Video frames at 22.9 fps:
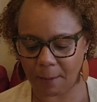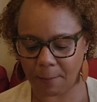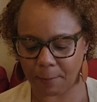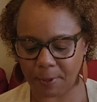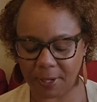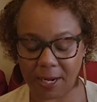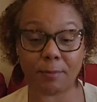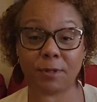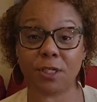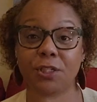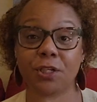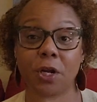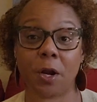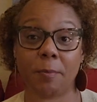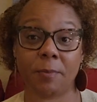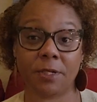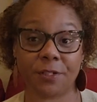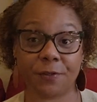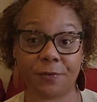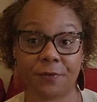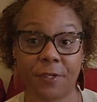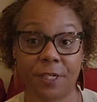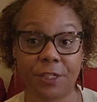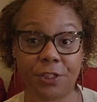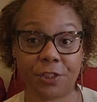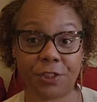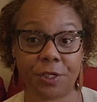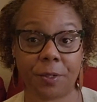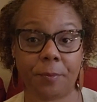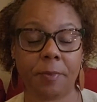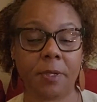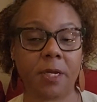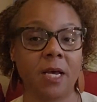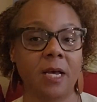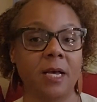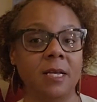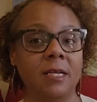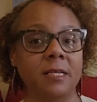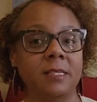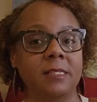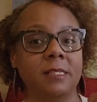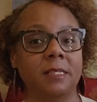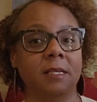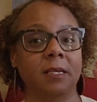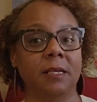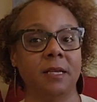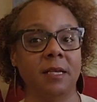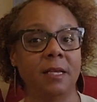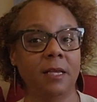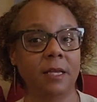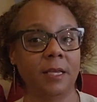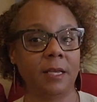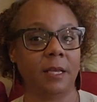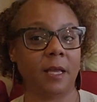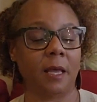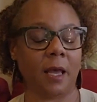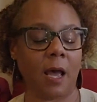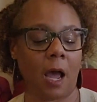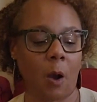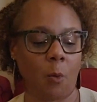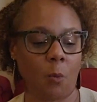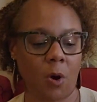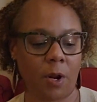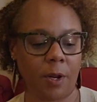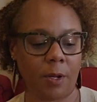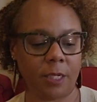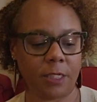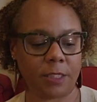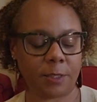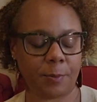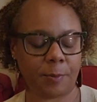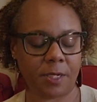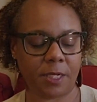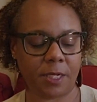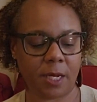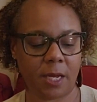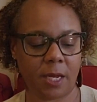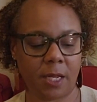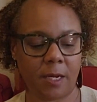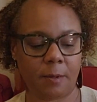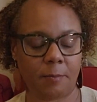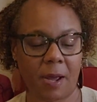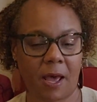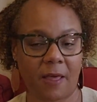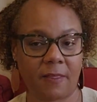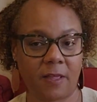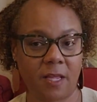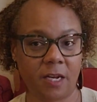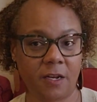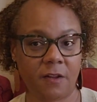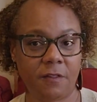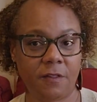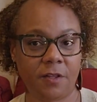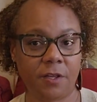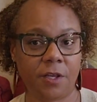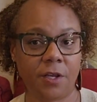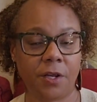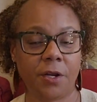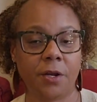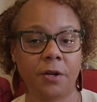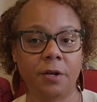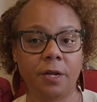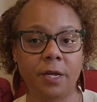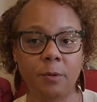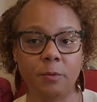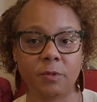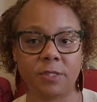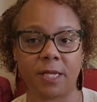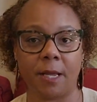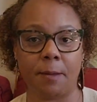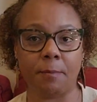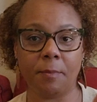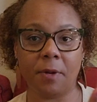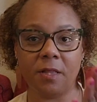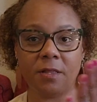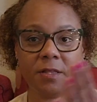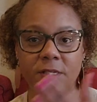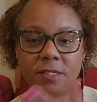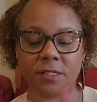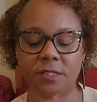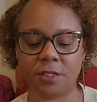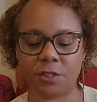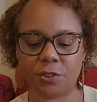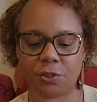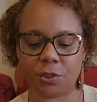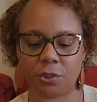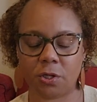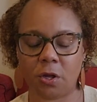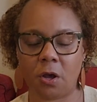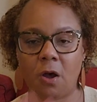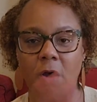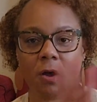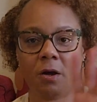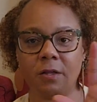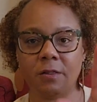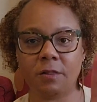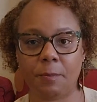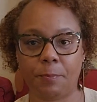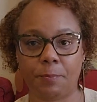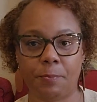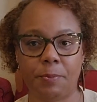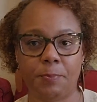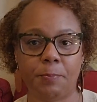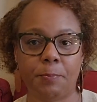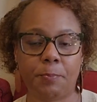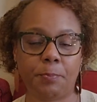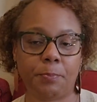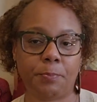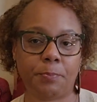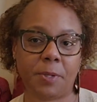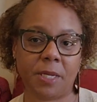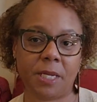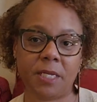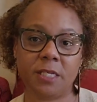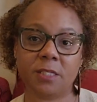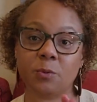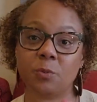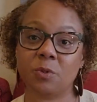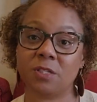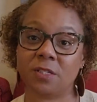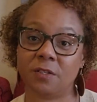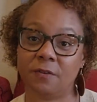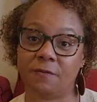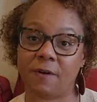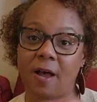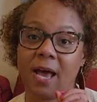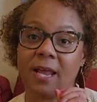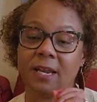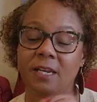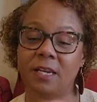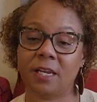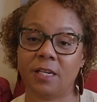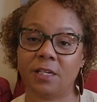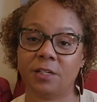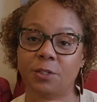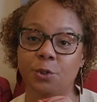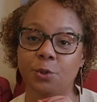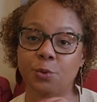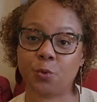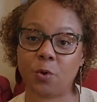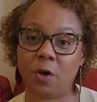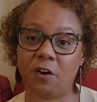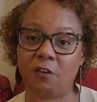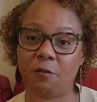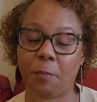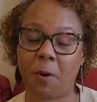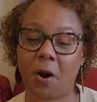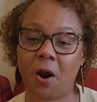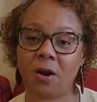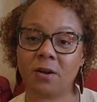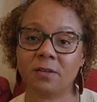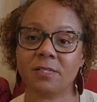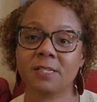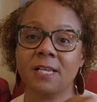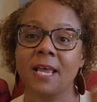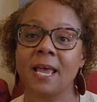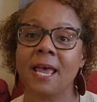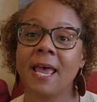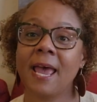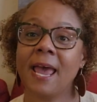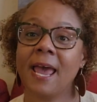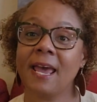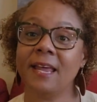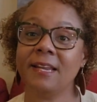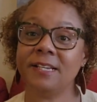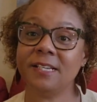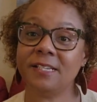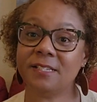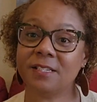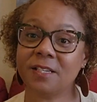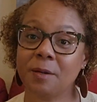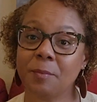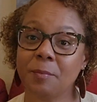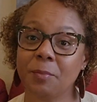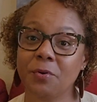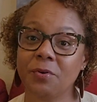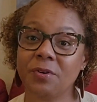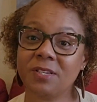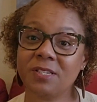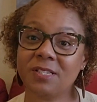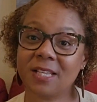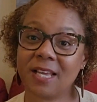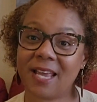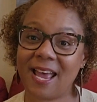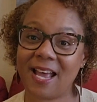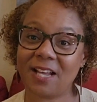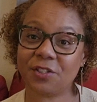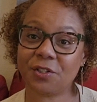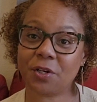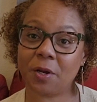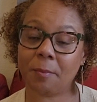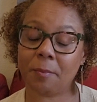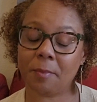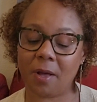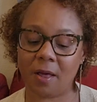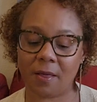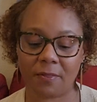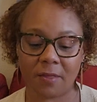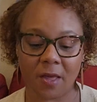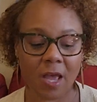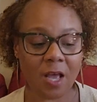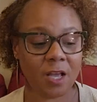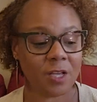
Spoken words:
I'm determined to finish it because I want it to be done by the end of the year. It was a monthly stitch along. The piece was divided into 12 parts, and December is the catch-up month.